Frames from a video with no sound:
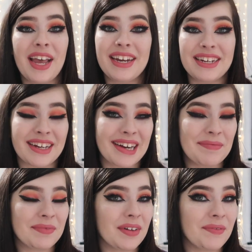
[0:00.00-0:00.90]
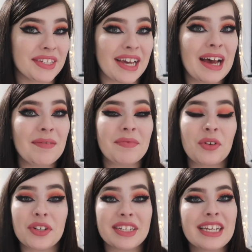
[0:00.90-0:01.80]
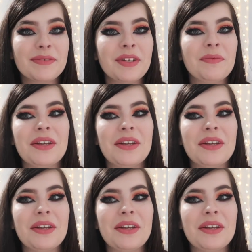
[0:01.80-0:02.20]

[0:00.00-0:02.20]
any type of exam or assessment,